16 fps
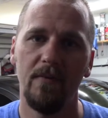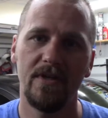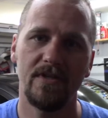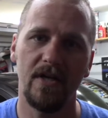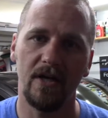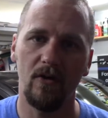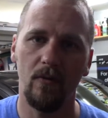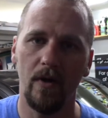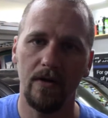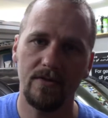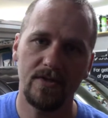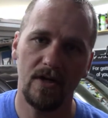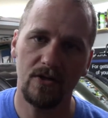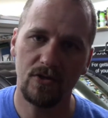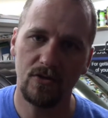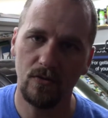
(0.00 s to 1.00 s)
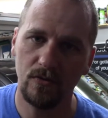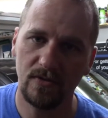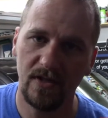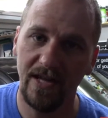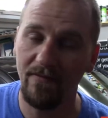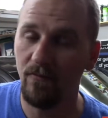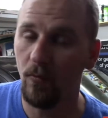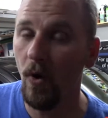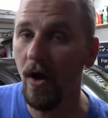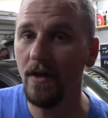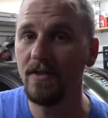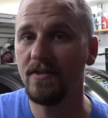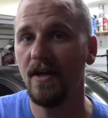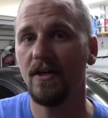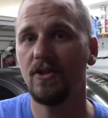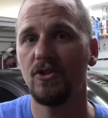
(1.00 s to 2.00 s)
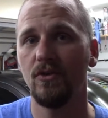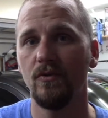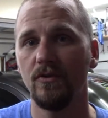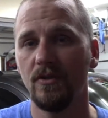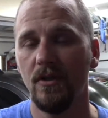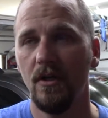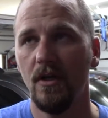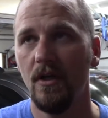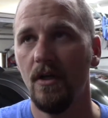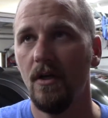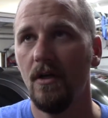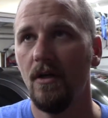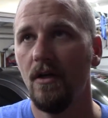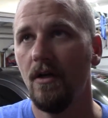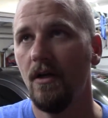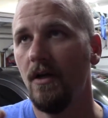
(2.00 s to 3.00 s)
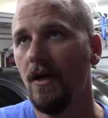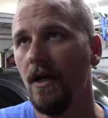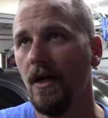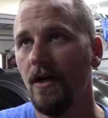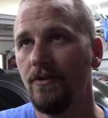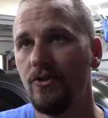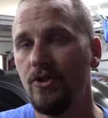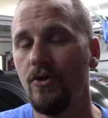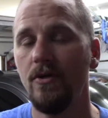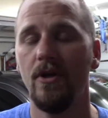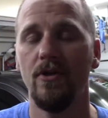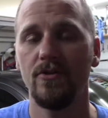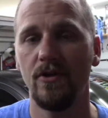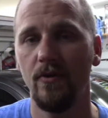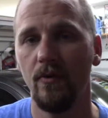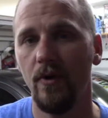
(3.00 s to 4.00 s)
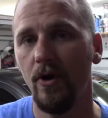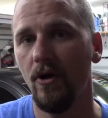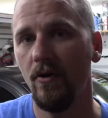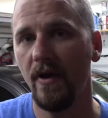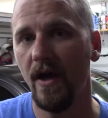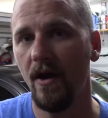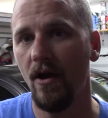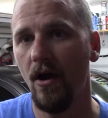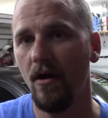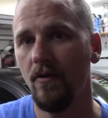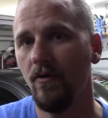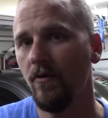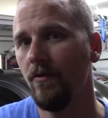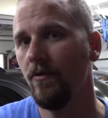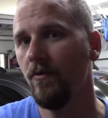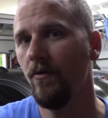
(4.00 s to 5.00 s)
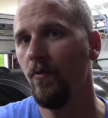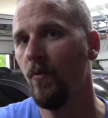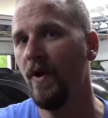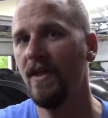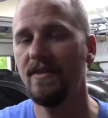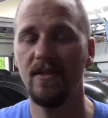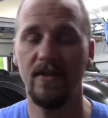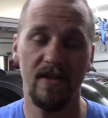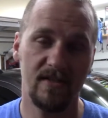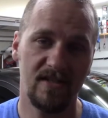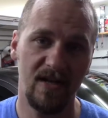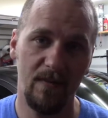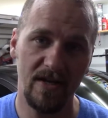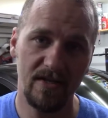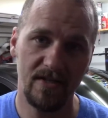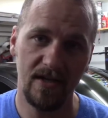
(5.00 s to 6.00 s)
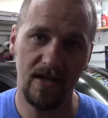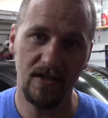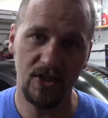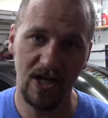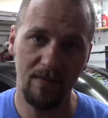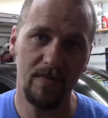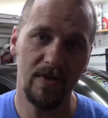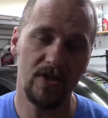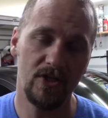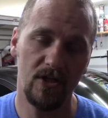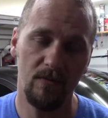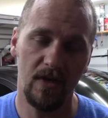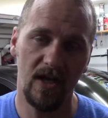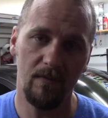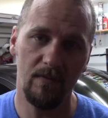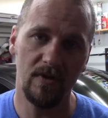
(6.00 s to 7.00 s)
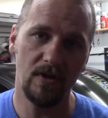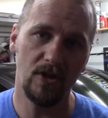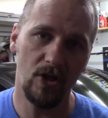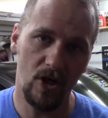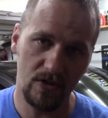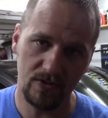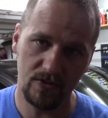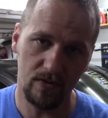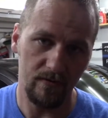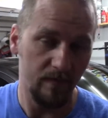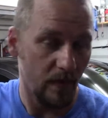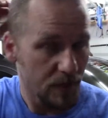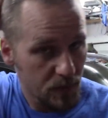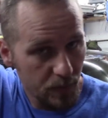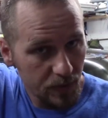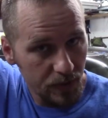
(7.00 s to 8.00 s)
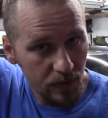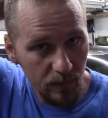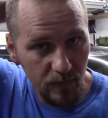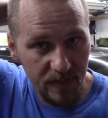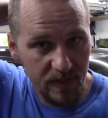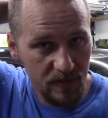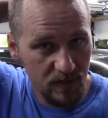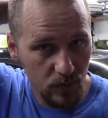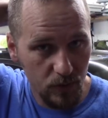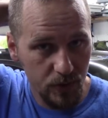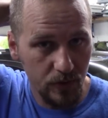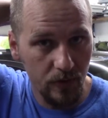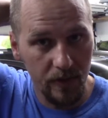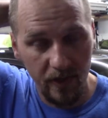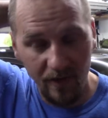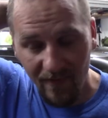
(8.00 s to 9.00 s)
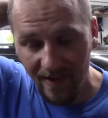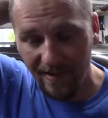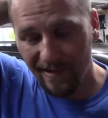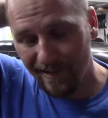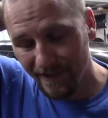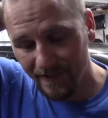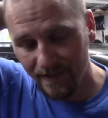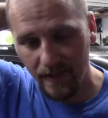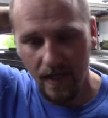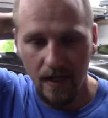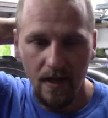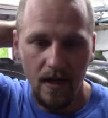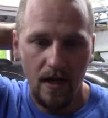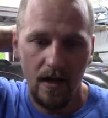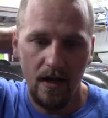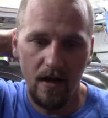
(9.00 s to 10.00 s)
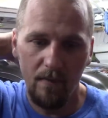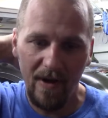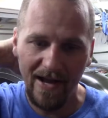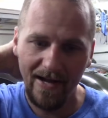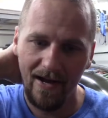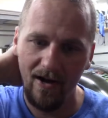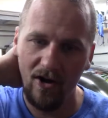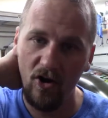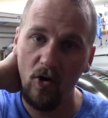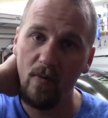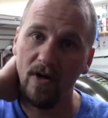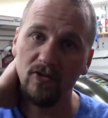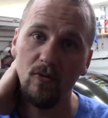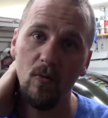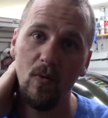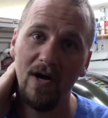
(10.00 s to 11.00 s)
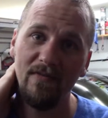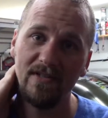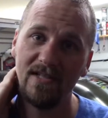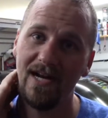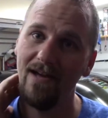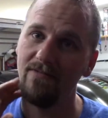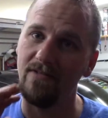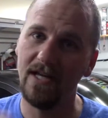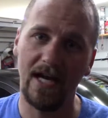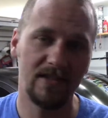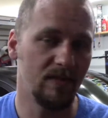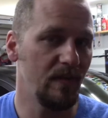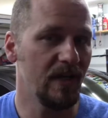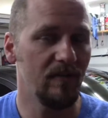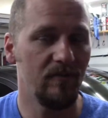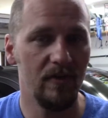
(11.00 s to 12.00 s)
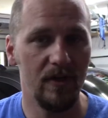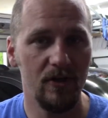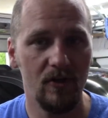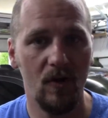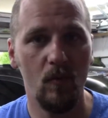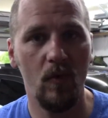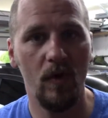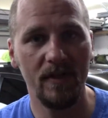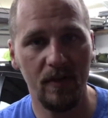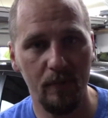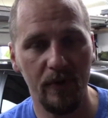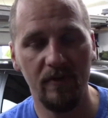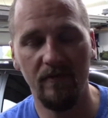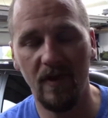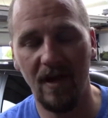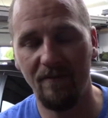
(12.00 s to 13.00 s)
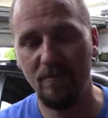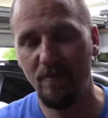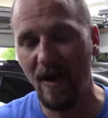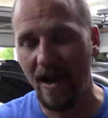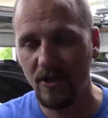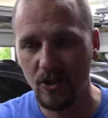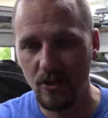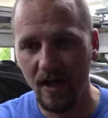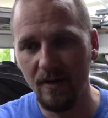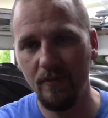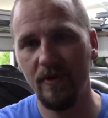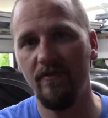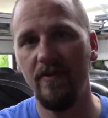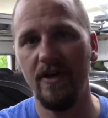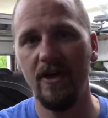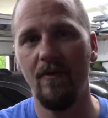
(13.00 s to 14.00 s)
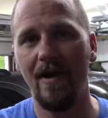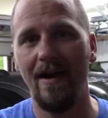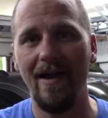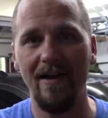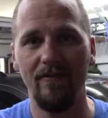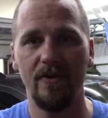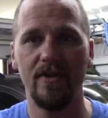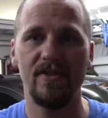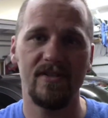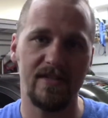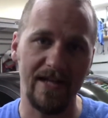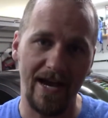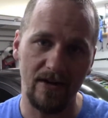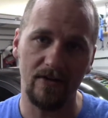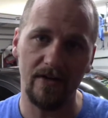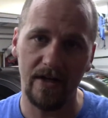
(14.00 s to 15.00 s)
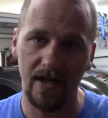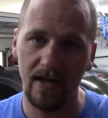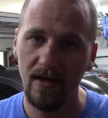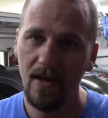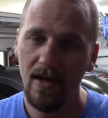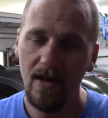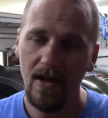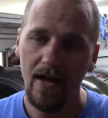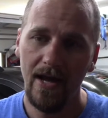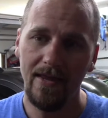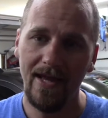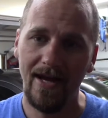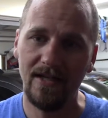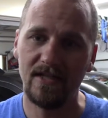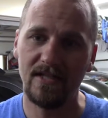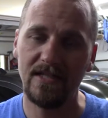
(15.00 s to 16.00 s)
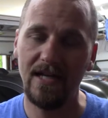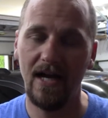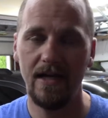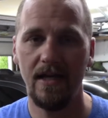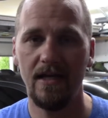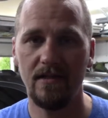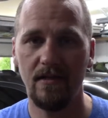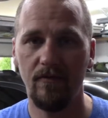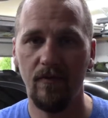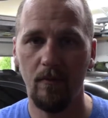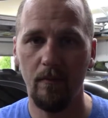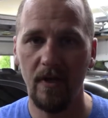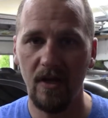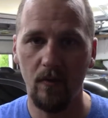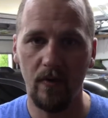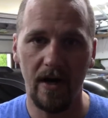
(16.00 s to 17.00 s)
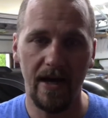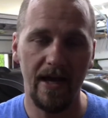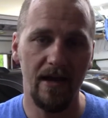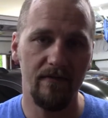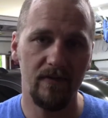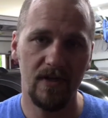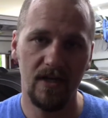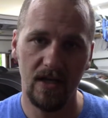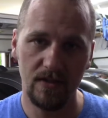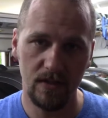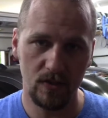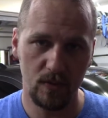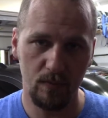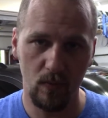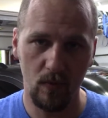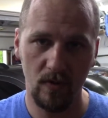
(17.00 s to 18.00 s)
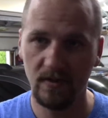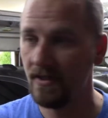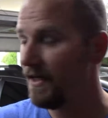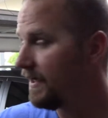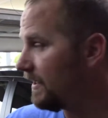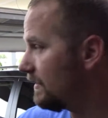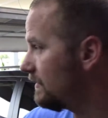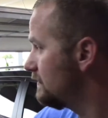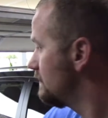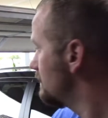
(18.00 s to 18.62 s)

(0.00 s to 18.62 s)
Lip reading: the second round of sectionals. And they've won sectionals 2 years in a row and went to the semi-state championship game and lost her freshman year. But this is her junior year. They lost. I got home and I told my wife, I said, I've got to make a video. I try to put a video out every Saturday. And that is not easy for me when I have kids in sports. And I got